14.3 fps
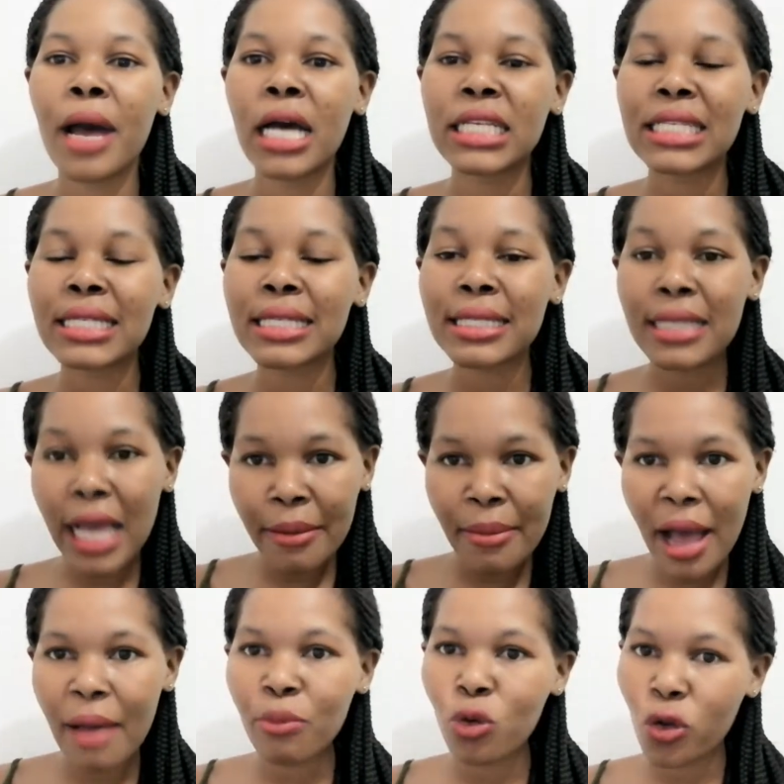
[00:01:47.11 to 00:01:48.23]
some
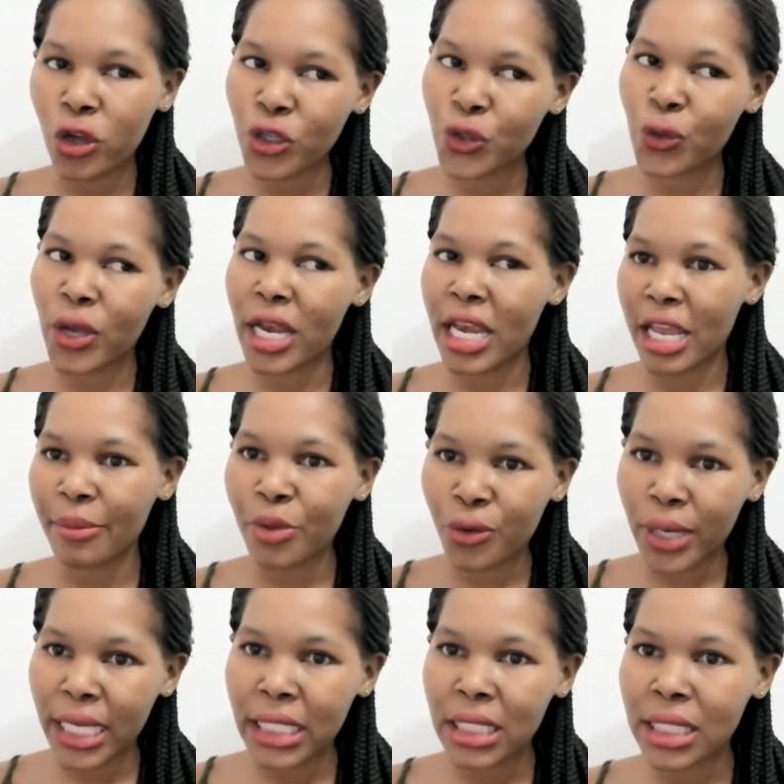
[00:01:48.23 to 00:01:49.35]
I'm going to
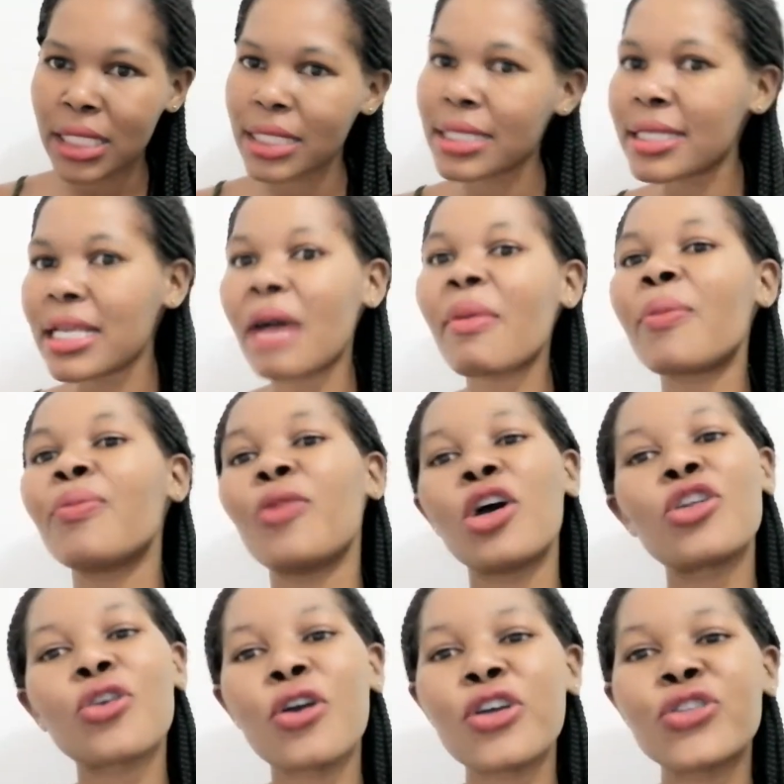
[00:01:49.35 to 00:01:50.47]
elaborate, some I'm
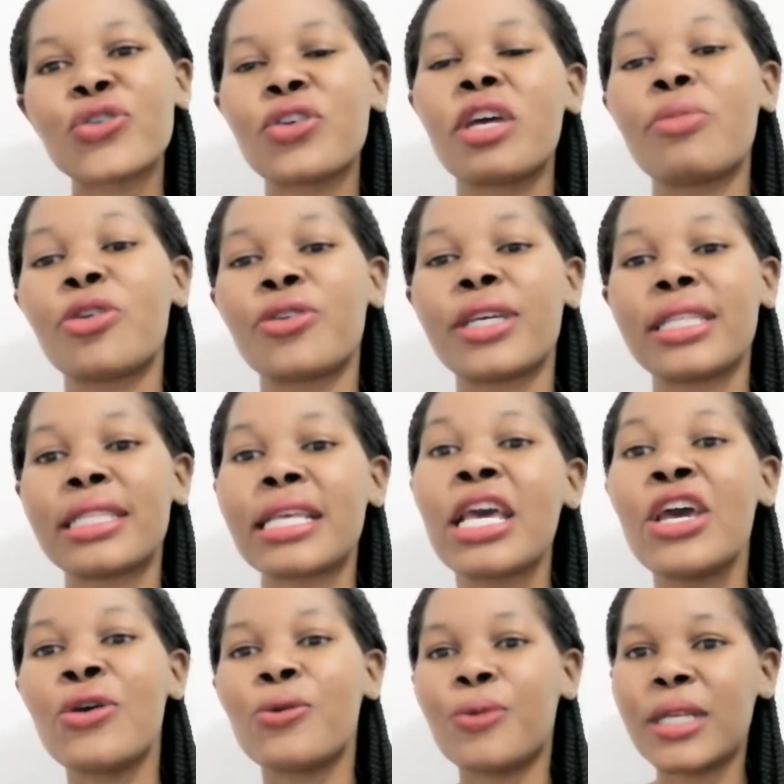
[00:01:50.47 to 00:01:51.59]
not going to elaborate.
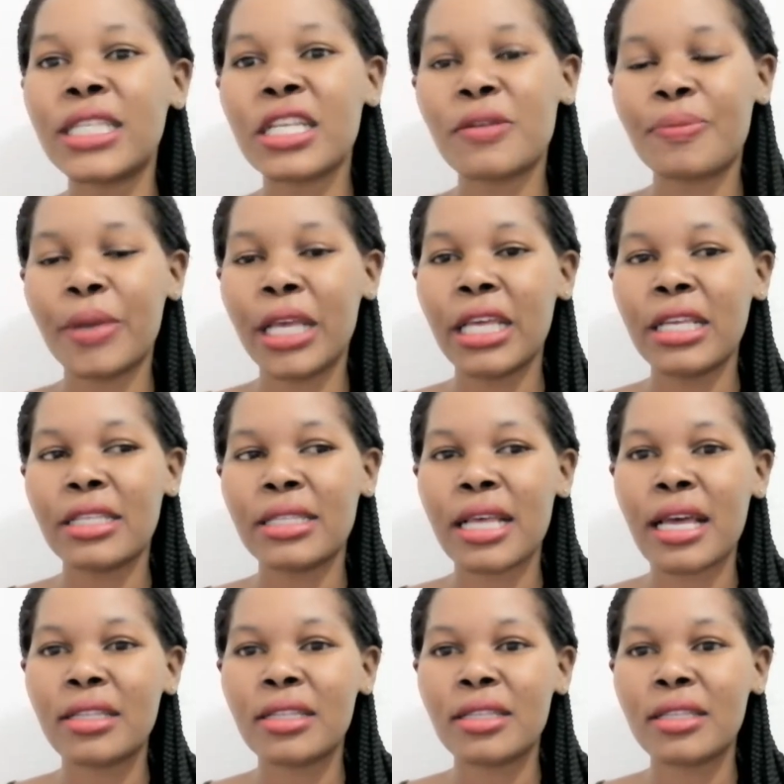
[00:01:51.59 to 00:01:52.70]
Reason being is
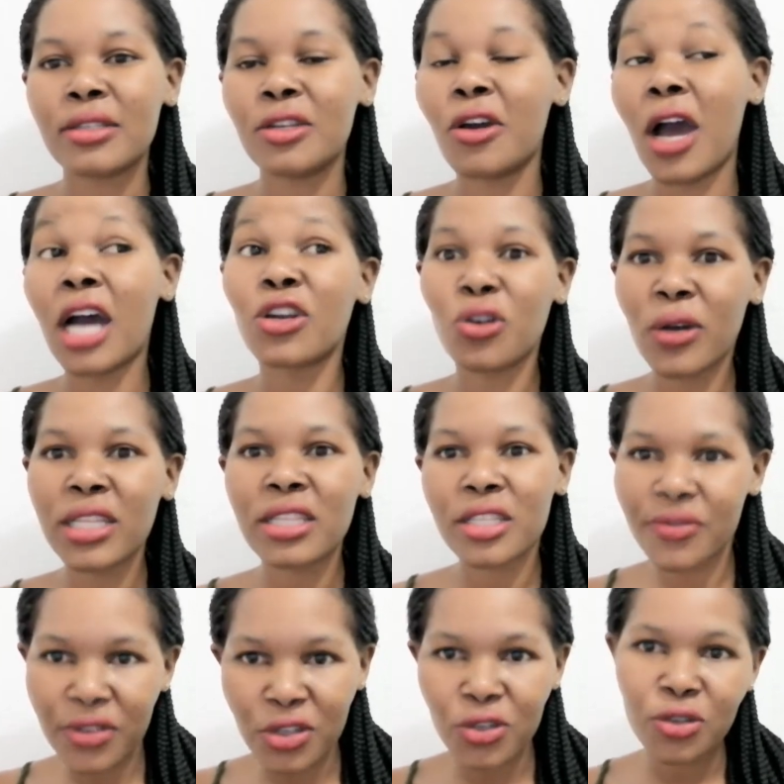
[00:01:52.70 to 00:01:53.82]
that I don't want this
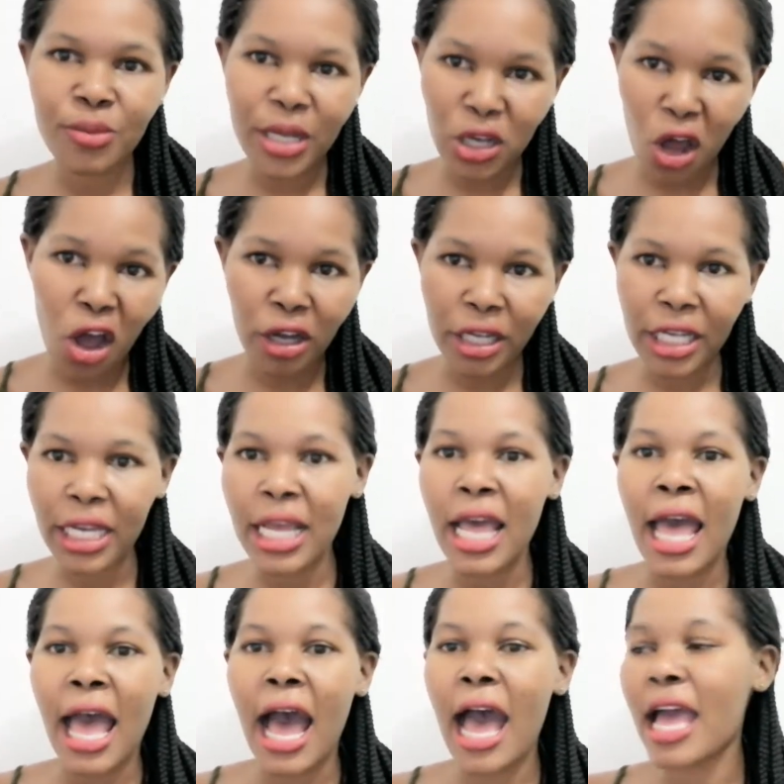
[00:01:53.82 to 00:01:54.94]
video to be long.
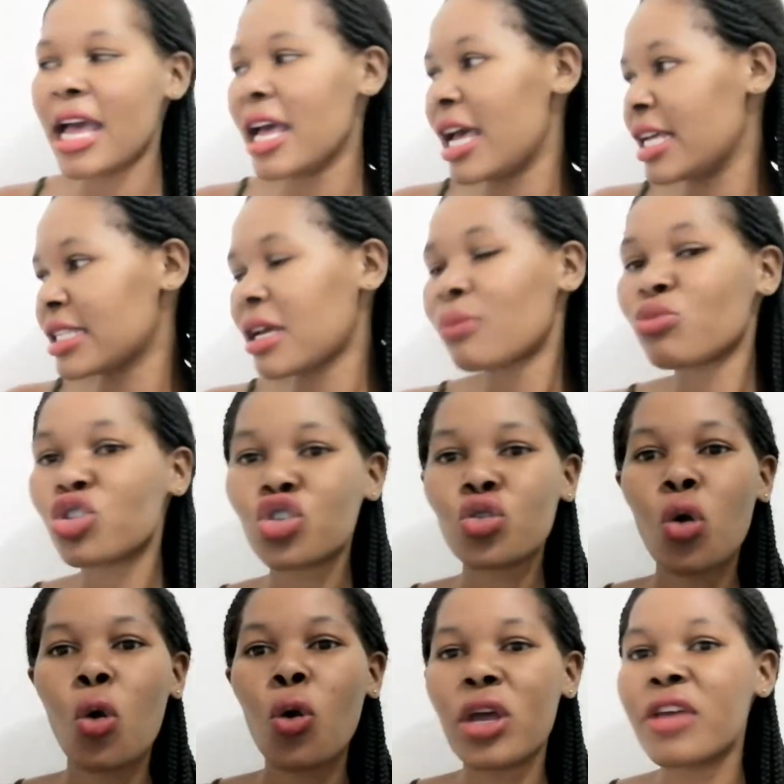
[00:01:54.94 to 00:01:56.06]
As I'm
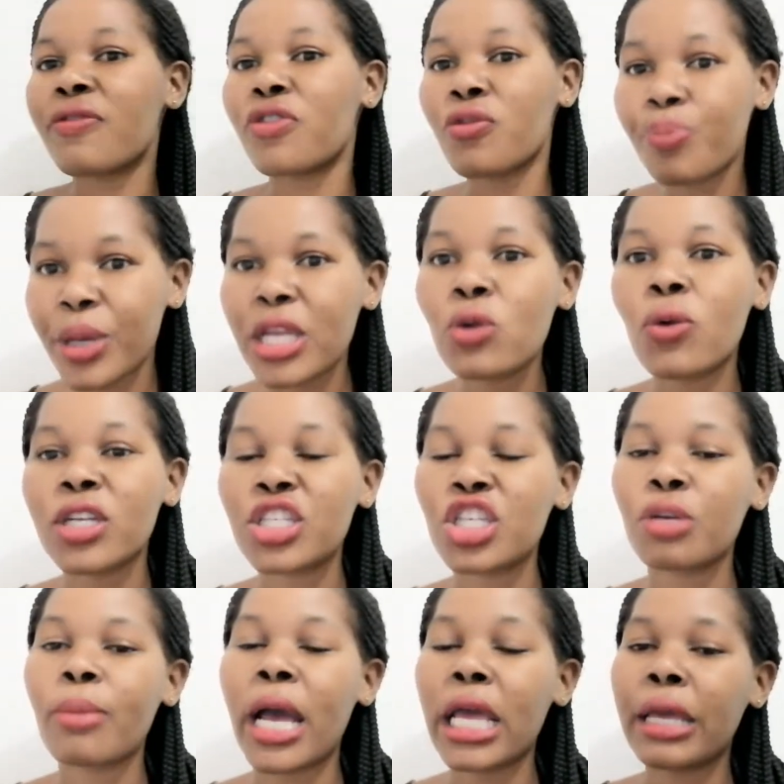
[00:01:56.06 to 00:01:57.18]
sure if you've been watching
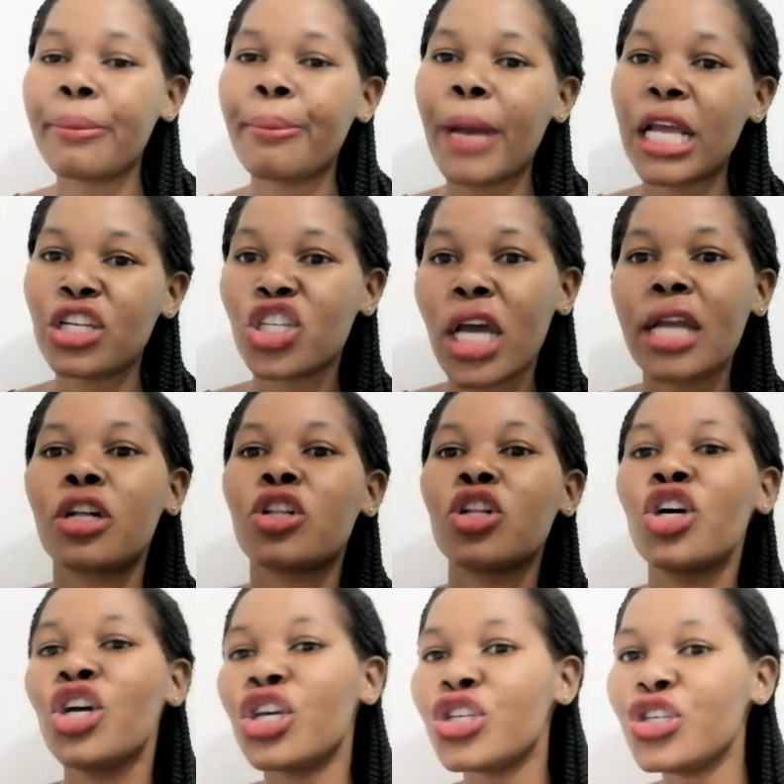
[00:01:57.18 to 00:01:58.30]
my channel,
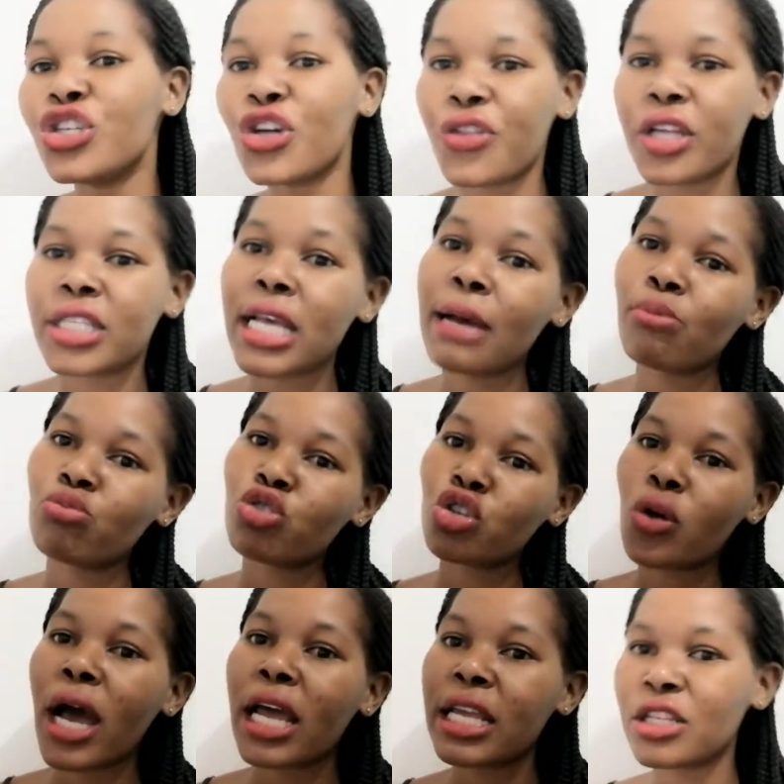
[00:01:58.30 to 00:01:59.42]
you know that I'm
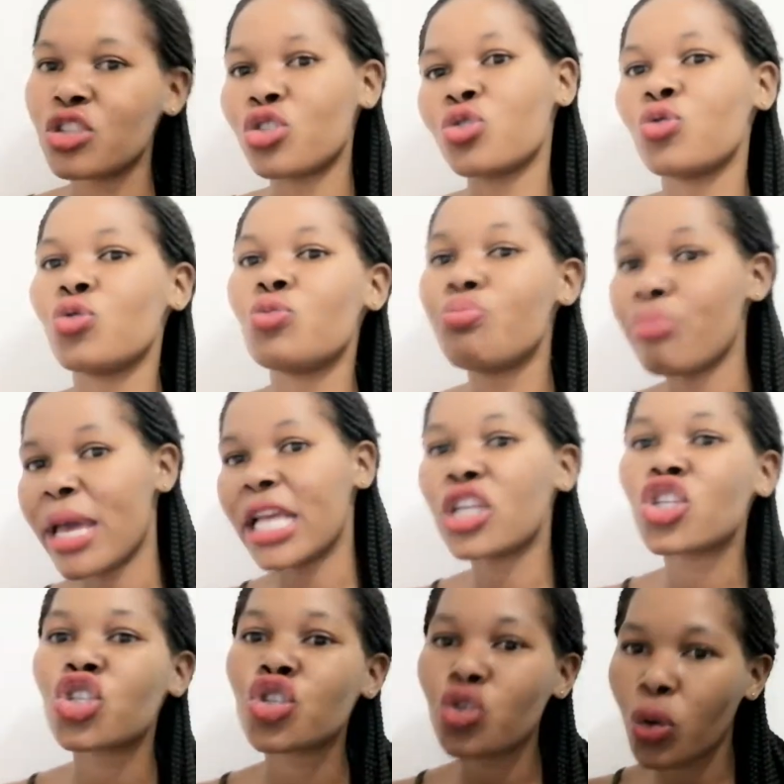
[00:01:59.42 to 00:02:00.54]
trying to make
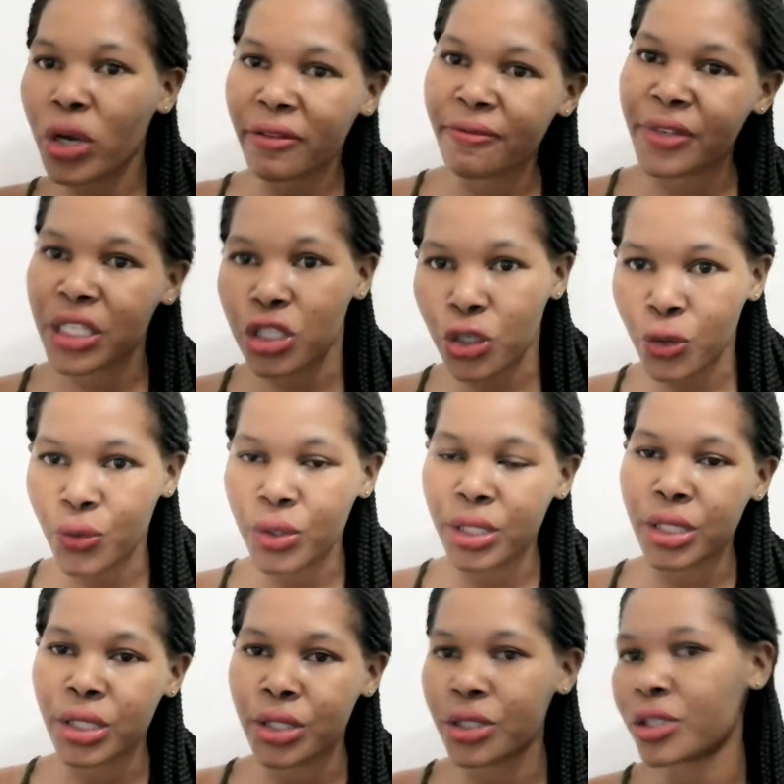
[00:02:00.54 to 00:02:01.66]
shorter
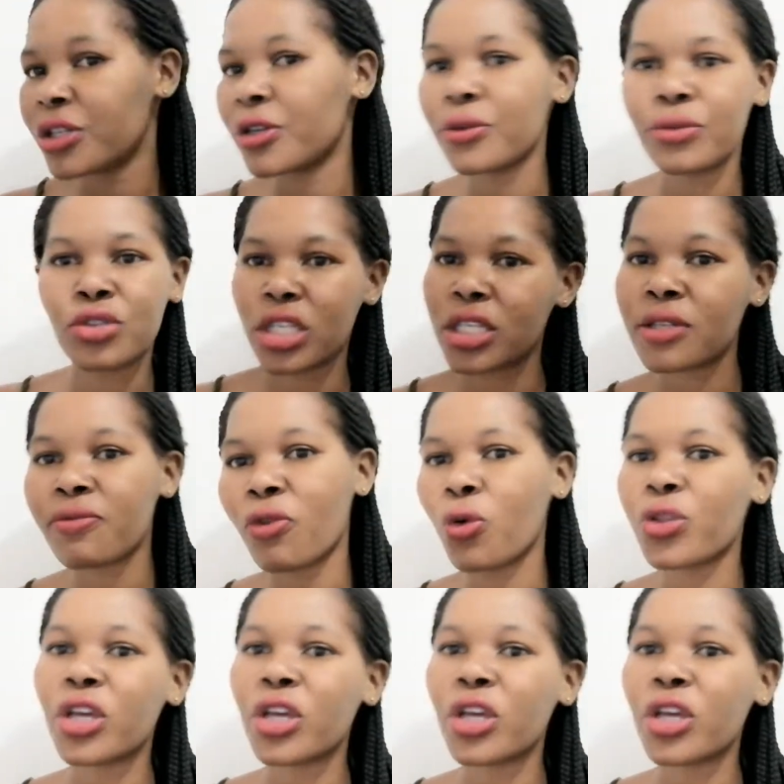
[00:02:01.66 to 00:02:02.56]
videos, just for the